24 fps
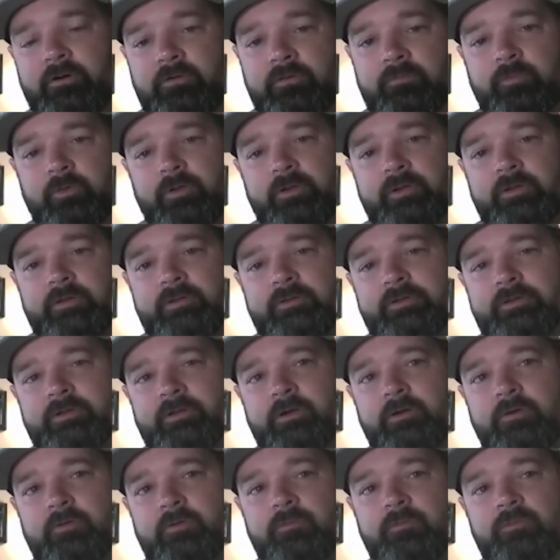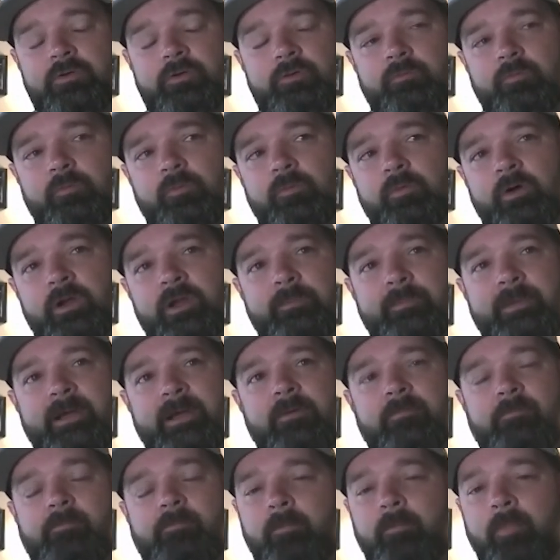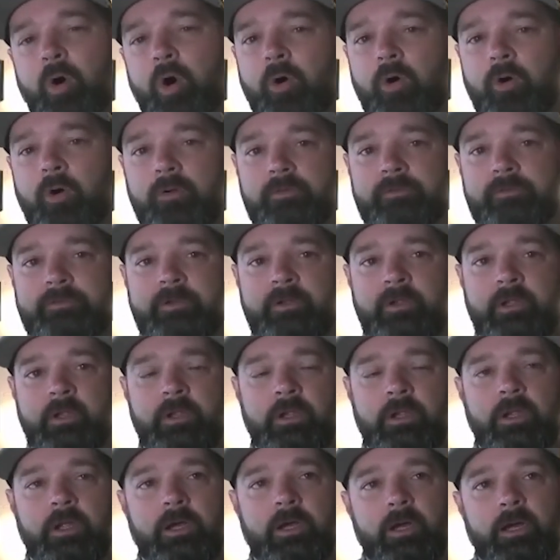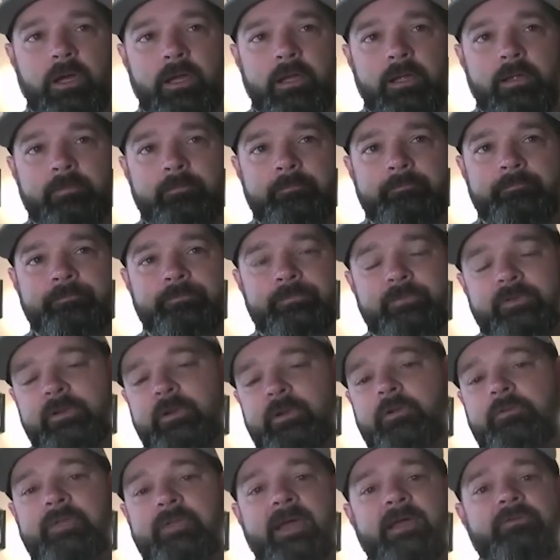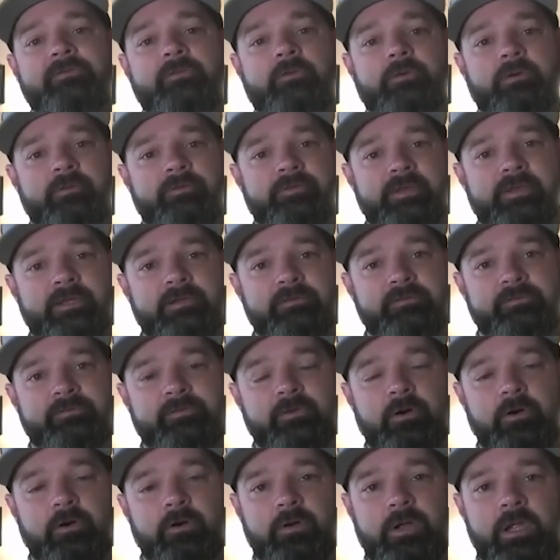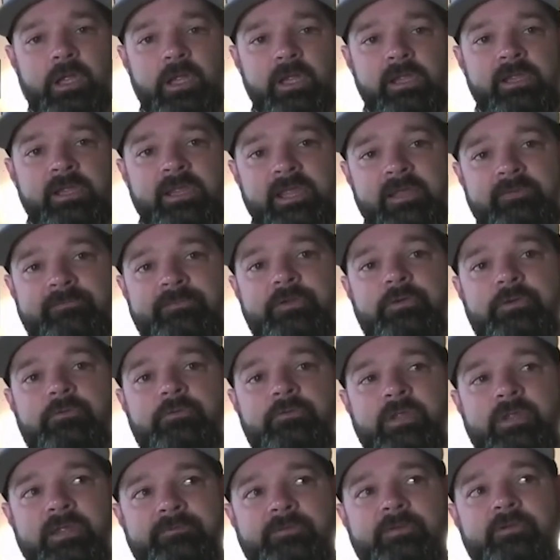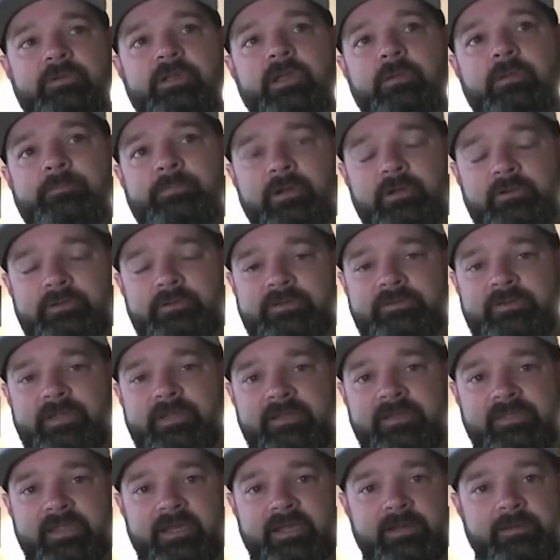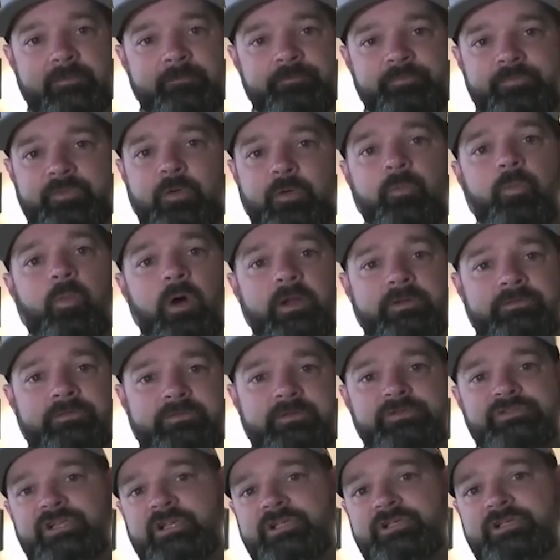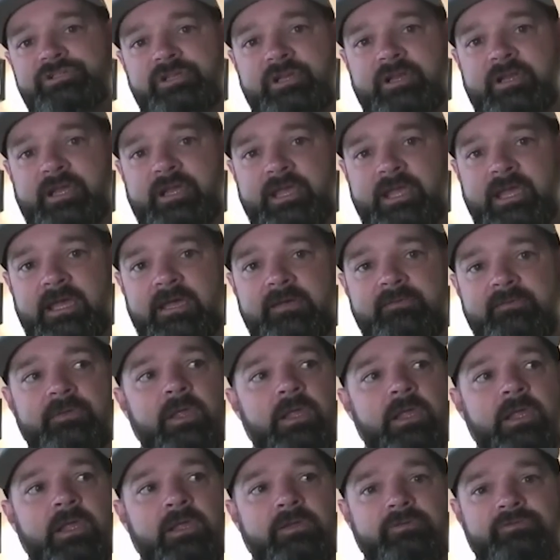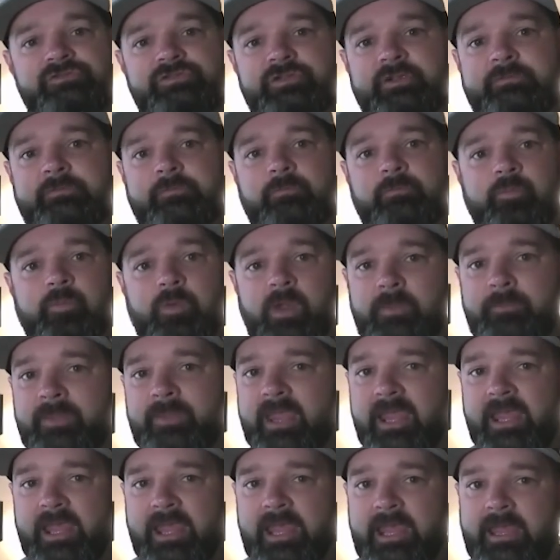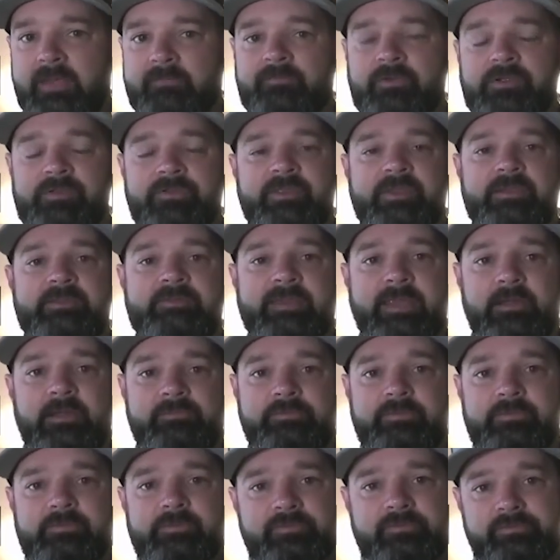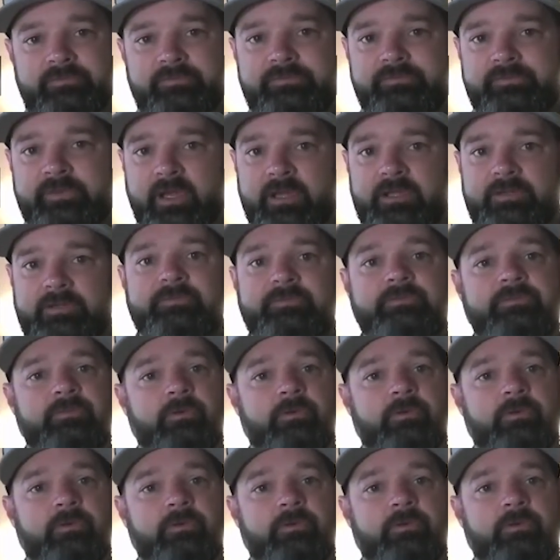What about mold? that sort of thing. So if you get a building like that, the one suggestion I have is just rip everything down to the studs.